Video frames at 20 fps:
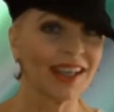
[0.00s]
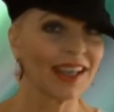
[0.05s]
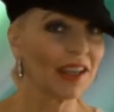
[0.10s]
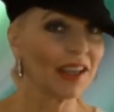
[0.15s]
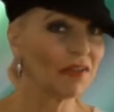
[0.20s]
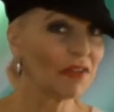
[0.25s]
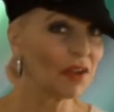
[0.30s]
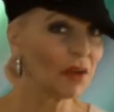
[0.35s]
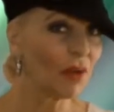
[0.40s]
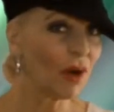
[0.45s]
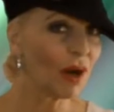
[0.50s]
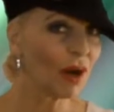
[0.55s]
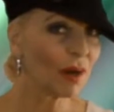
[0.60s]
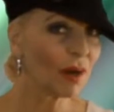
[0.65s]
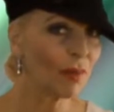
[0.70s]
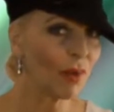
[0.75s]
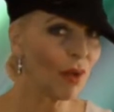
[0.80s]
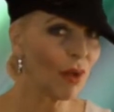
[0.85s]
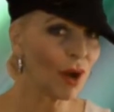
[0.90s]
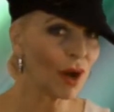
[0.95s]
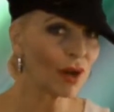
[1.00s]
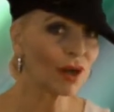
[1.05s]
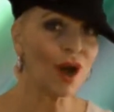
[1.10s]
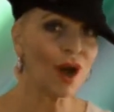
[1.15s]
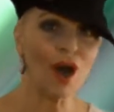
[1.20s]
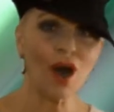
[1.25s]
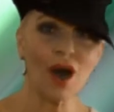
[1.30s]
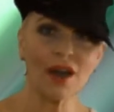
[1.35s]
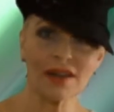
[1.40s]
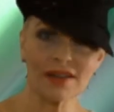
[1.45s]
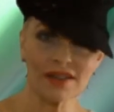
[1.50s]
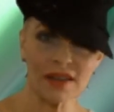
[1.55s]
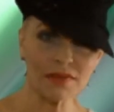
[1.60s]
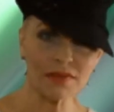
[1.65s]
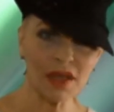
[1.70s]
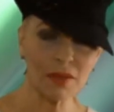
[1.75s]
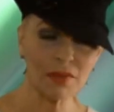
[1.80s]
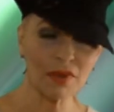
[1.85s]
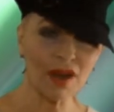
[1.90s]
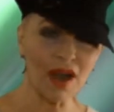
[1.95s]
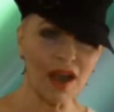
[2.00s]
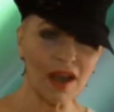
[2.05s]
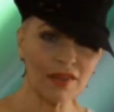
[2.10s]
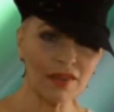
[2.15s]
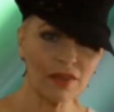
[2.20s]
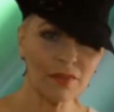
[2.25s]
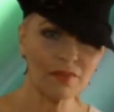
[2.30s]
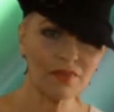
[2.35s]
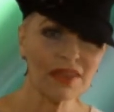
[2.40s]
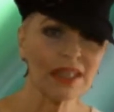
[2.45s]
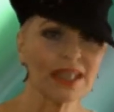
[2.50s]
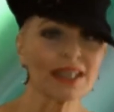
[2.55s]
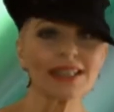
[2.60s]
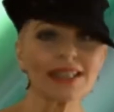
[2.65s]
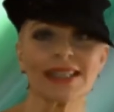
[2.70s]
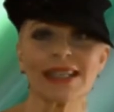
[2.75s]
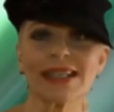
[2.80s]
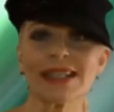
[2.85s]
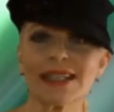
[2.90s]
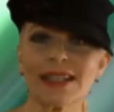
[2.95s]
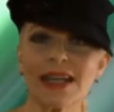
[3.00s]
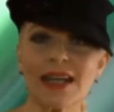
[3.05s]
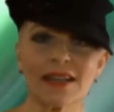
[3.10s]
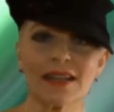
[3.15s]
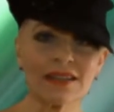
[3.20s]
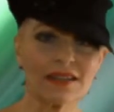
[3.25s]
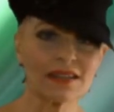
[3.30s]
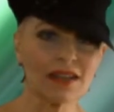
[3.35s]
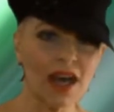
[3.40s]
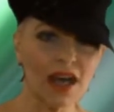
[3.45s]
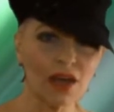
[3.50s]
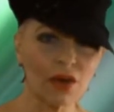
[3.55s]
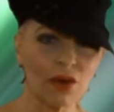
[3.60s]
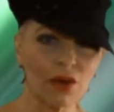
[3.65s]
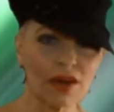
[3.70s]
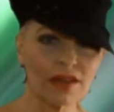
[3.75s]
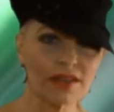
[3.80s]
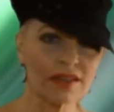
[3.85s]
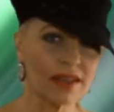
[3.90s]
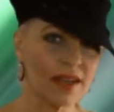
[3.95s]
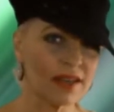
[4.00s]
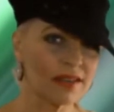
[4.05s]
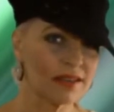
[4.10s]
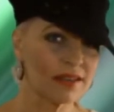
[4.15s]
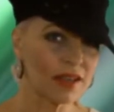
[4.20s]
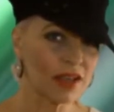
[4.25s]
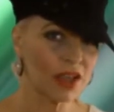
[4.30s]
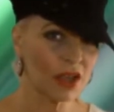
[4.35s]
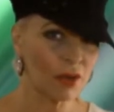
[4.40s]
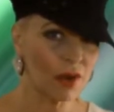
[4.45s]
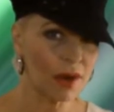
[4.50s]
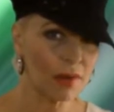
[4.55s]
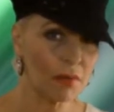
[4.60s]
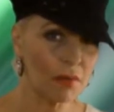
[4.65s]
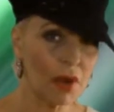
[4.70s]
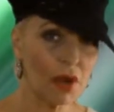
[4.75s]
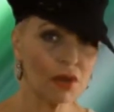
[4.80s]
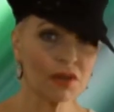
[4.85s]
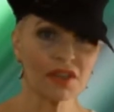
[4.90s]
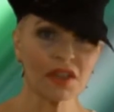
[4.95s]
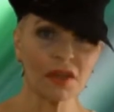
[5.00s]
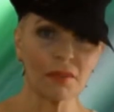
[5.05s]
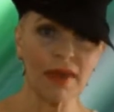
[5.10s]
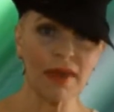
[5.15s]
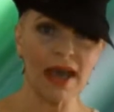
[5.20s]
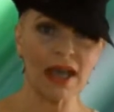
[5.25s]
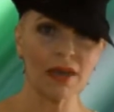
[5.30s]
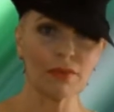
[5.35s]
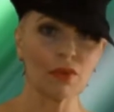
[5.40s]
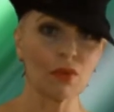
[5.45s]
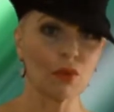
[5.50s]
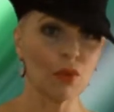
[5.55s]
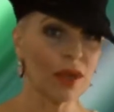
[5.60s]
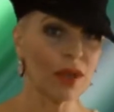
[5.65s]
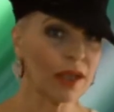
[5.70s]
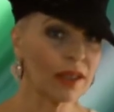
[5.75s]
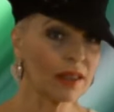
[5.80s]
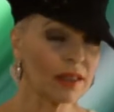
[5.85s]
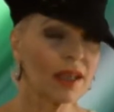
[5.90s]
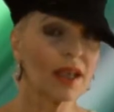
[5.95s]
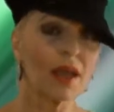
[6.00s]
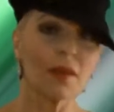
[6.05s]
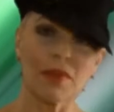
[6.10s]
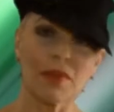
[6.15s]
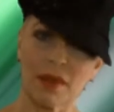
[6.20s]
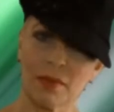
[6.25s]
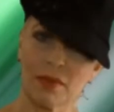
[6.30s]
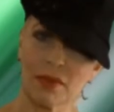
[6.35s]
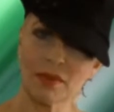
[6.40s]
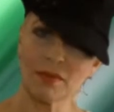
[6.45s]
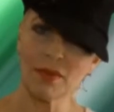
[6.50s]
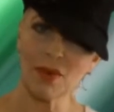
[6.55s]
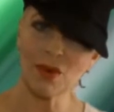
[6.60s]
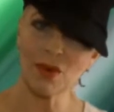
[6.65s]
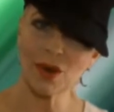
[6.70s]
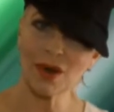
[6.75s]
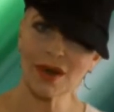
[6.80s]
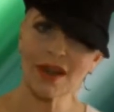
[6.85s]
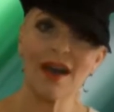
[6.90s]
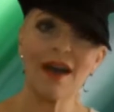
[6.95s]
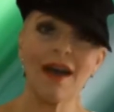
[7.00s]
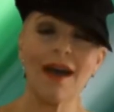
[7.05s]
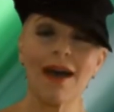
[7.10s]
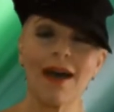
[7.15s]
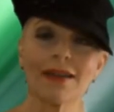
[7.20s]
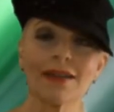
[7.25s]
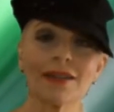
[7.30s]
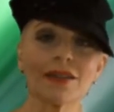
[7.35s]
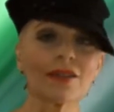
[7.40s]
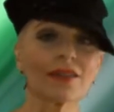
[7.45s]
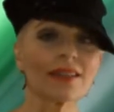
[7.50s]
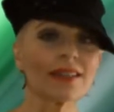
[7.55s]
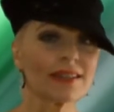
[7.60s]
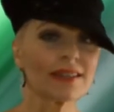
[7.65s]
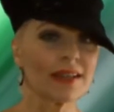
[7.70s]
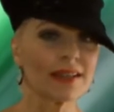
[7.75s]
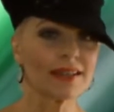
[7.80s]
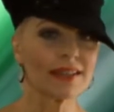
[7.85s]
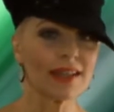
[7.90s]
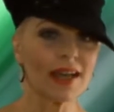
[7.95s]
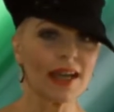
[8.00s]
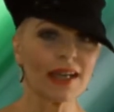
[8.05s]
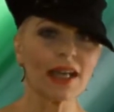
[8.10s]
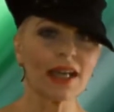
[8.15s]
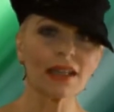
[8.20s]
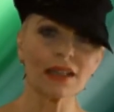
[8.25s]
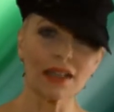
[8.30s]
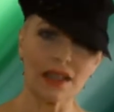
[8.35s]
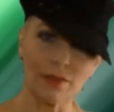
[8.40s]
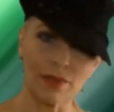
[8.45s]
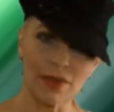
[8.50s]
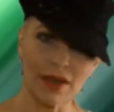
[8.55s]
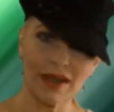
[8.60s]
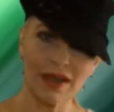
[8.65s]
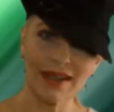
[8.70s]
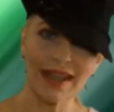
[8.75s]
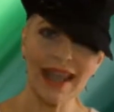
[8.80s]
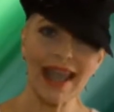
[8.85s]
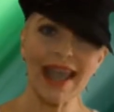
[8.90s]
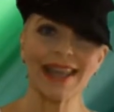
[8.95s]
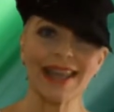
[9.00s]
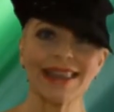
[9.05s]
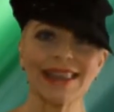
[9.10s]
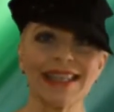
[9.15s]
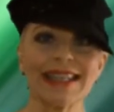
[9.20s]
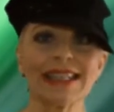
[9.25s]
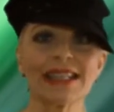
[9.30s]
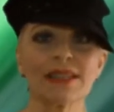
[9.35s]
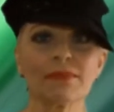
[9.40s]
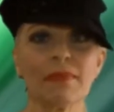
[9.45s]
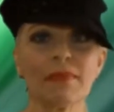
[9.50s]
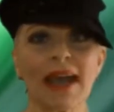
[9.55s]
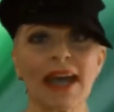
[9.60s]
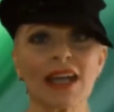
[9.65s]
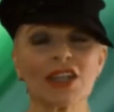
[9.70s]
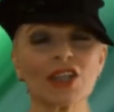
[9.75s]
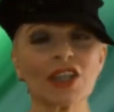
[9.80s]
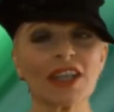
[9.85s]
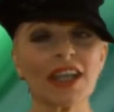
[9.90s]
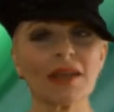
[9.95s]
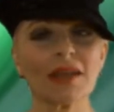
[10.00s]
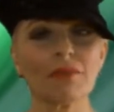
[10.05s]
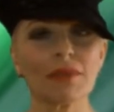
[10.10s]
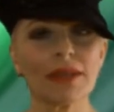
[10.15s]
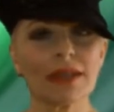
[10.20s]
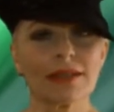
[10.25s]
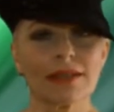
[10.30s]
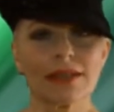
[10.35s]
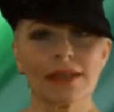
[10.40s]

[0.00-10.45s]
If you are born on September 9th, sunsigns.org says that you are most compatible with people born under the sun sign Libra, and this match can be